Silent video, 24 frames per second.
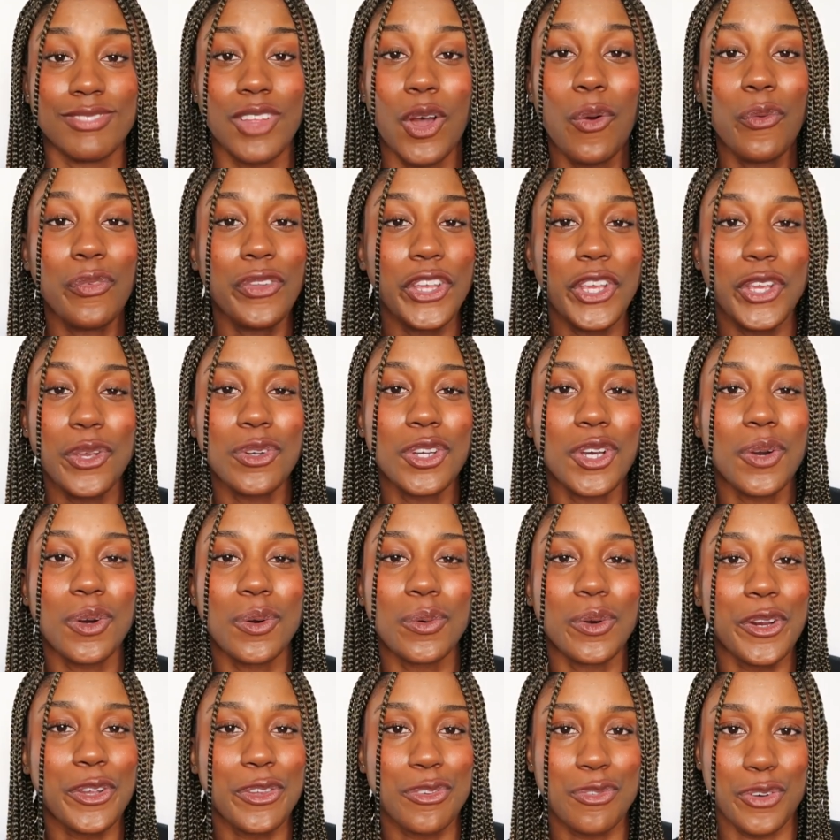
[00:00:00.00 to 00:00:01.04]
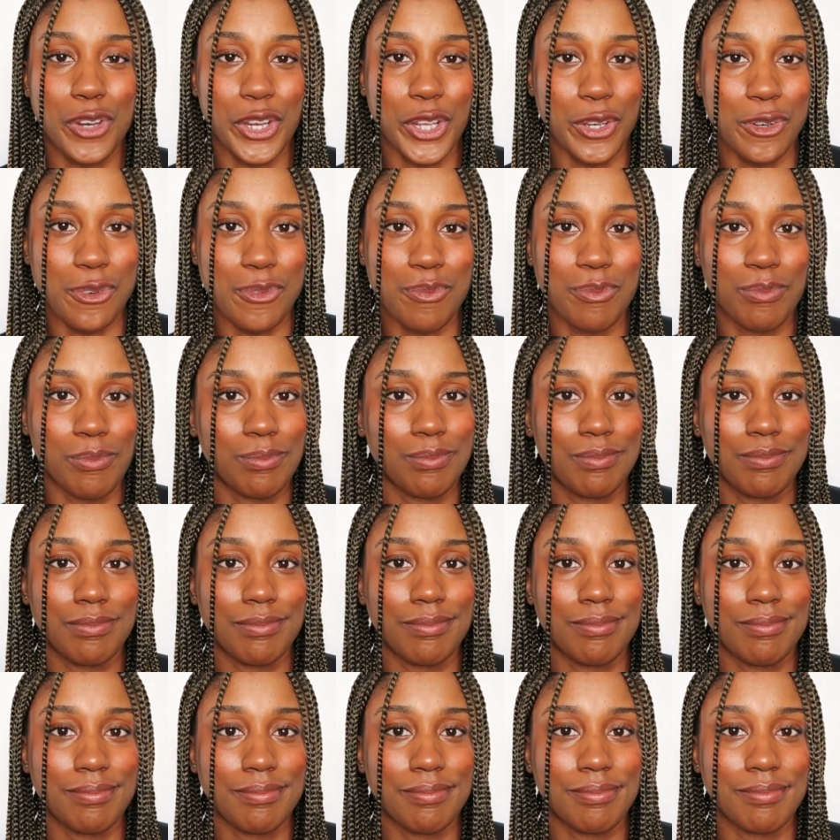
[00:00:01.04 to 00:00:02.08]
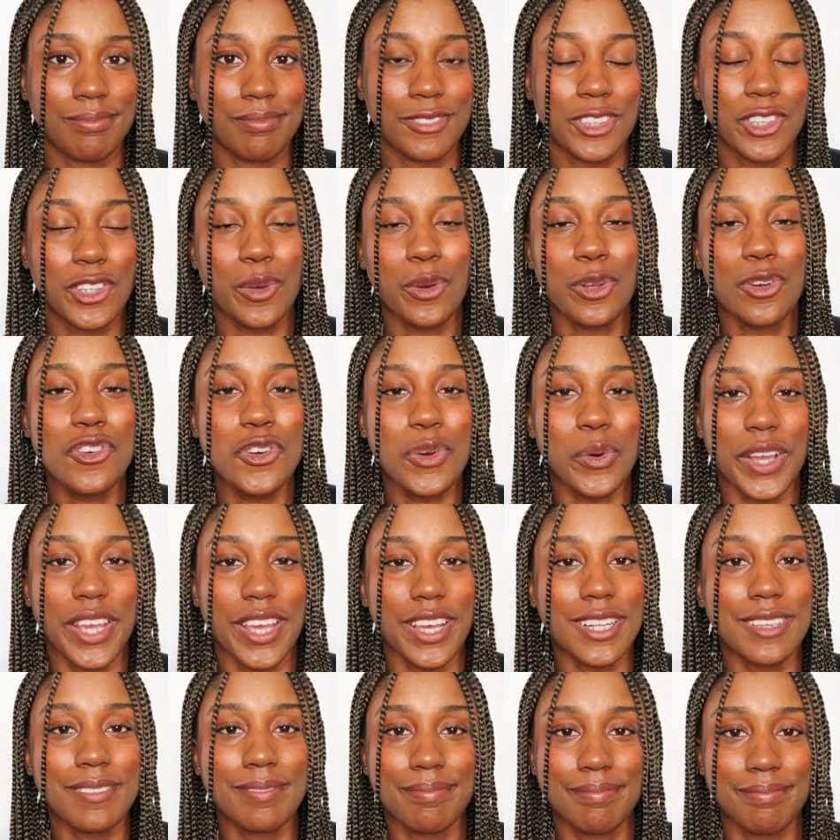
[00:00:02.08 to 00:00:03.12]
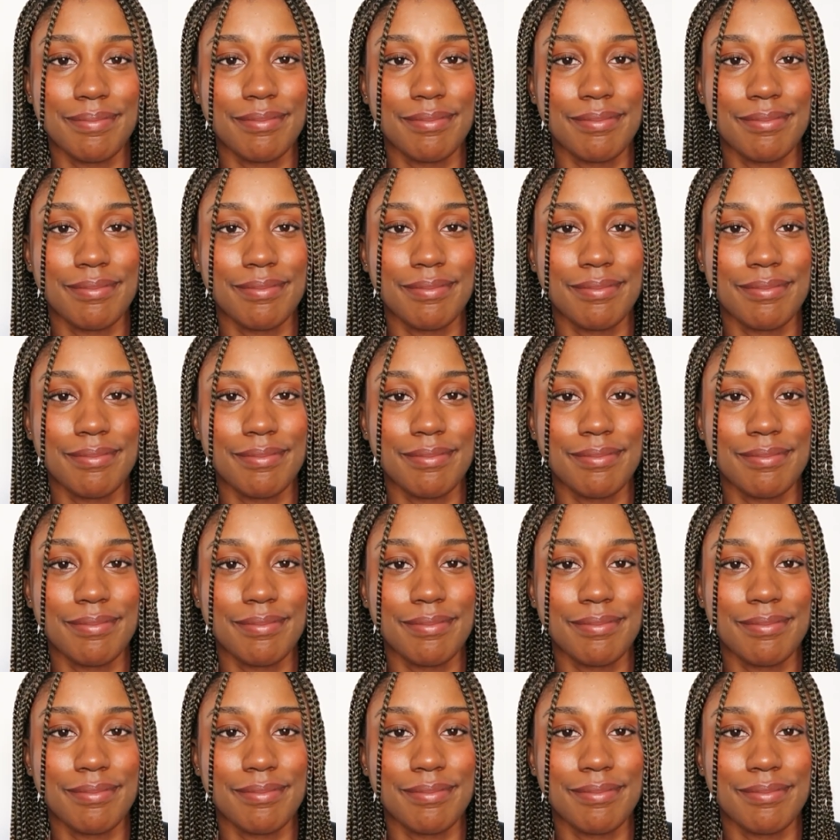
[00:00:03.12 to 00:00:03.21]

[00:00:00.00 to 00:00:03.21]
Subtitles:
Only you know what works for you. So enjoy it.